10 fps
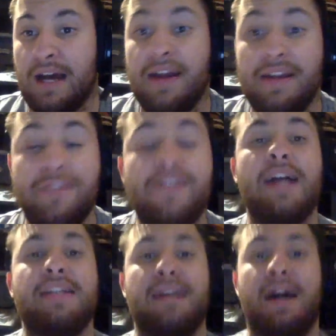uh, if you
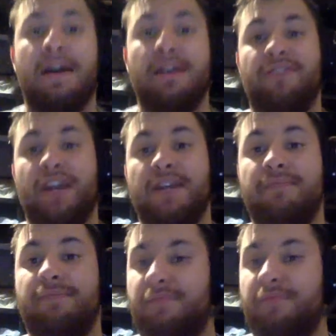guys are inviting